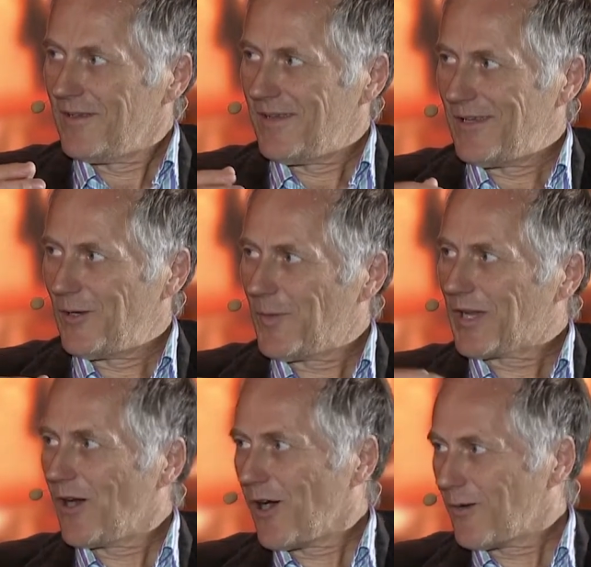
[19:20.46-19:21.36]
You know, my
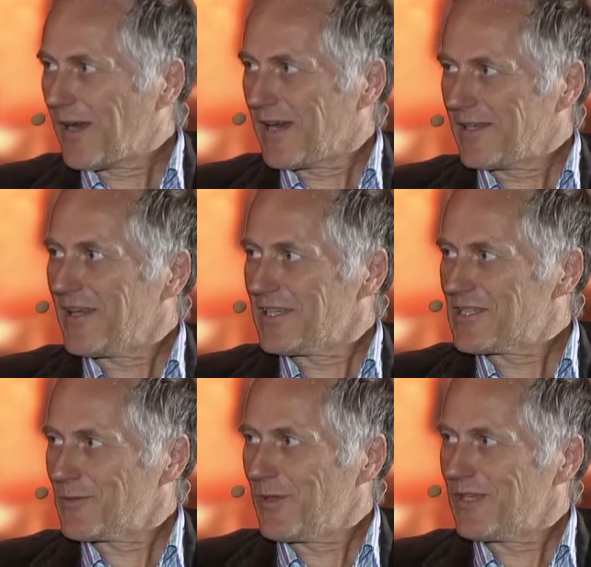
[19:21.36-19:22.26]
car
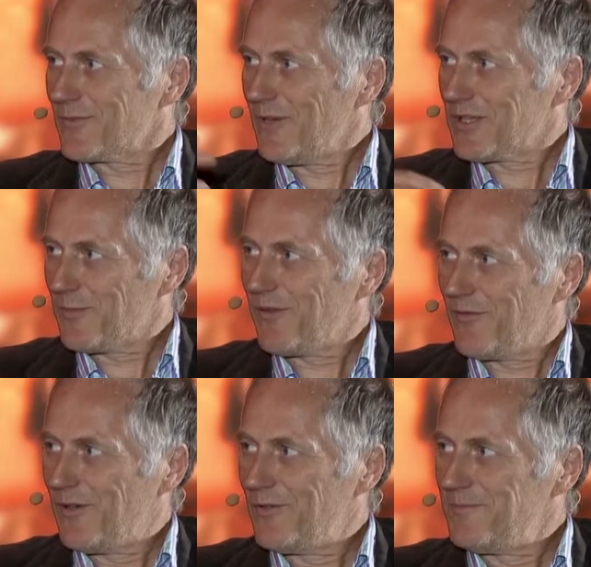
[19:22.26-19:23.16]
recognizes me as well mm-hmm. as my
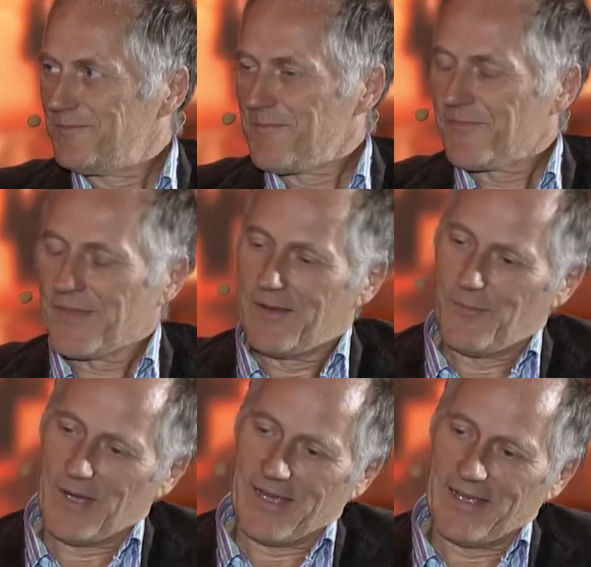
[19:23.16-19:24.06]
phone
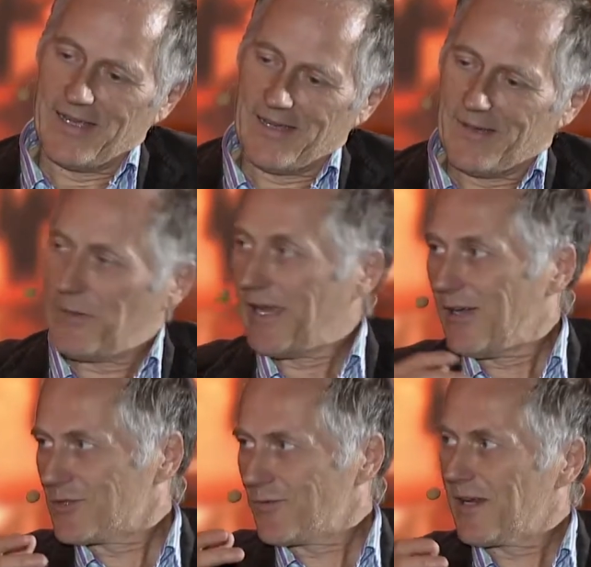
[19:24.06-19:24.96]
my uh, my
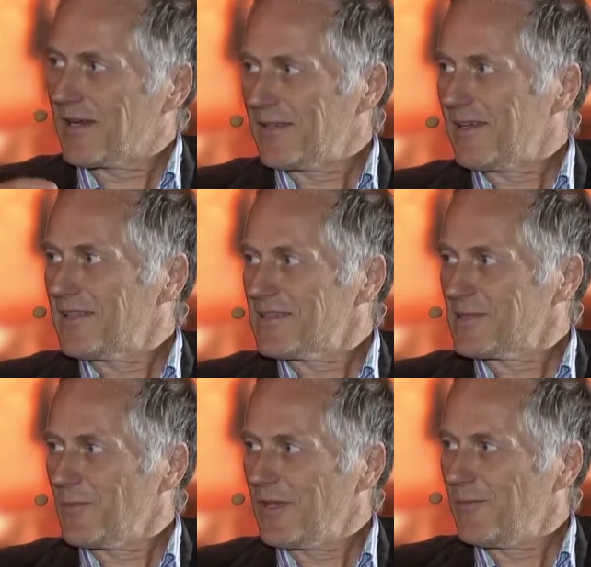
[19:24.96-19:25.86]
house
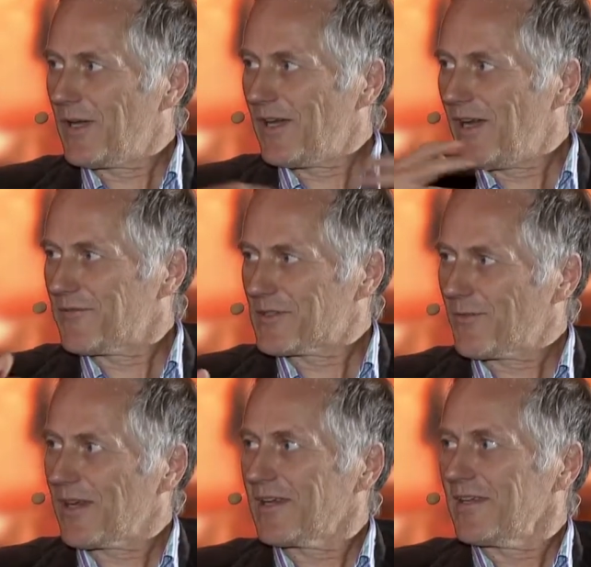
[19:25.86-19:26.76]
recognizes me, my office
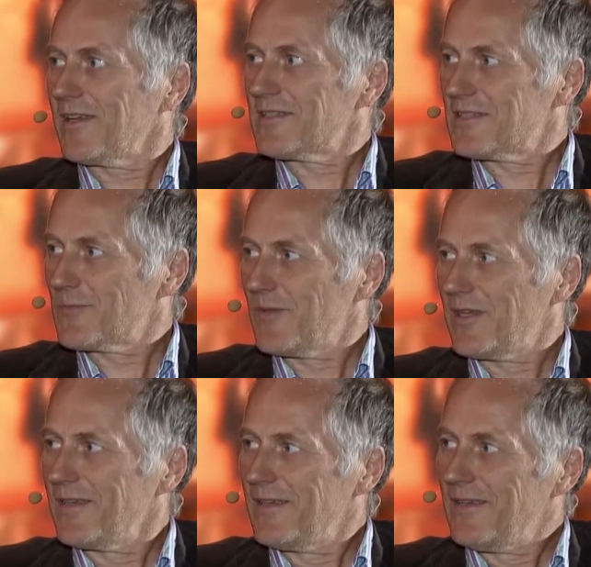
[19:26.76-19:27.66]
recognizes
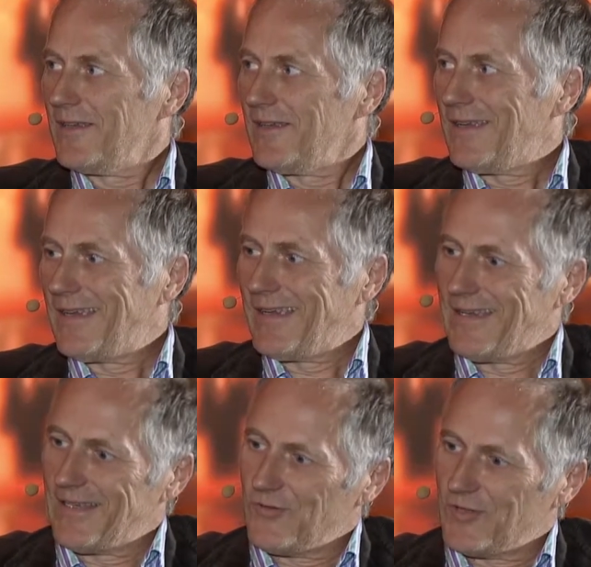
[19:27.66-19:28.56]
me,
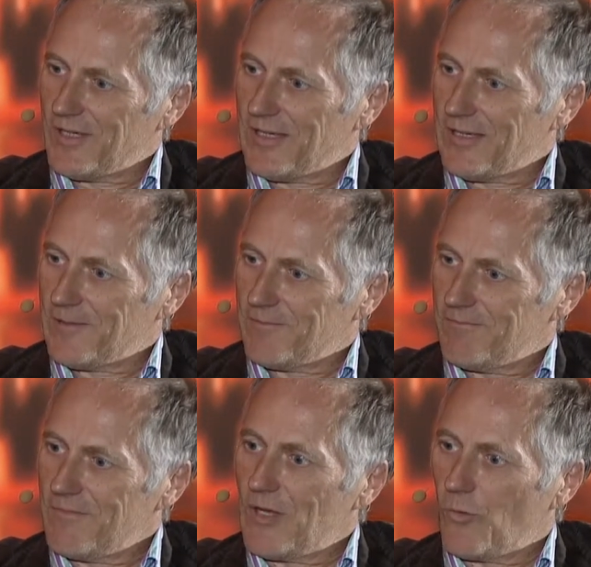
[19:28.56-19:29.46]
and uh,
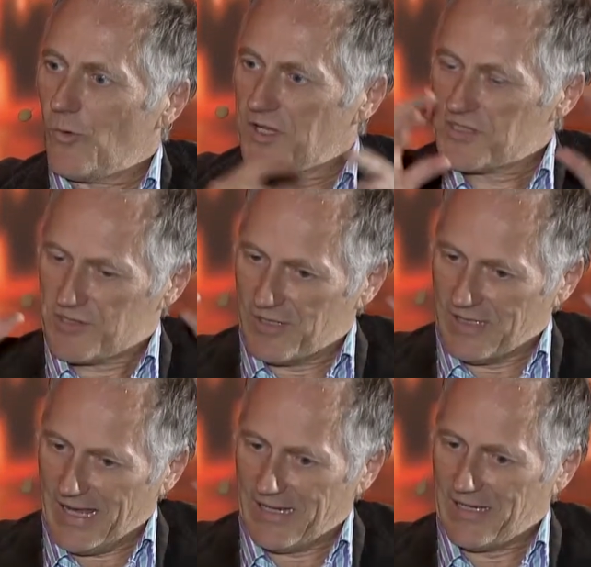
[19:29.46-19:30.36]
you know once the
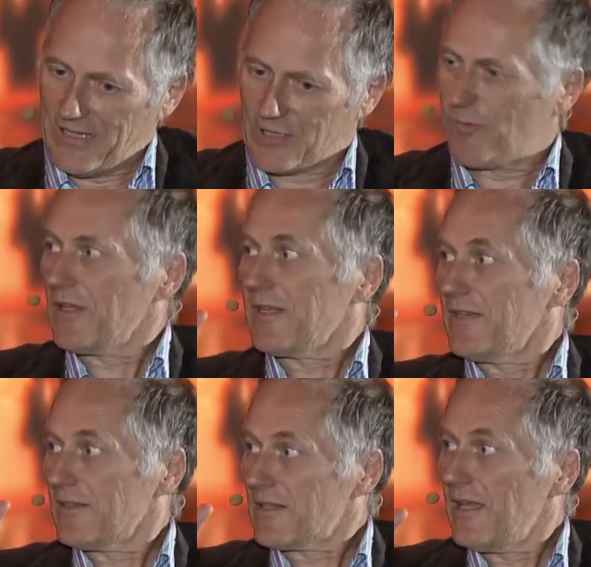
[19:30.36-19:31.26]
data is really
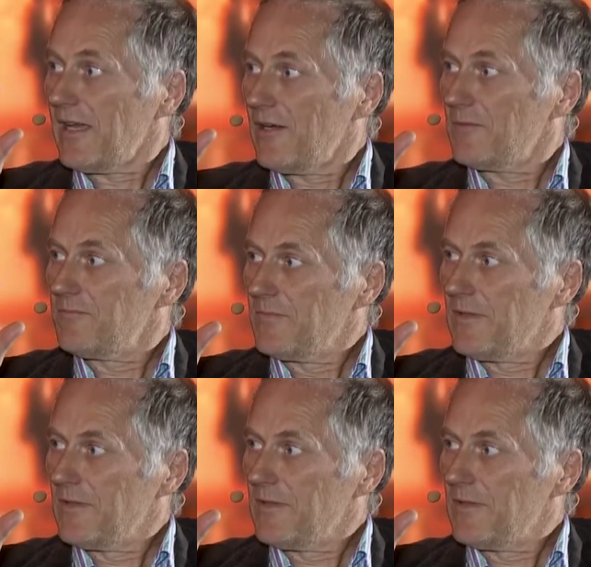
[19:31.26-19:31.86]
in the cloud,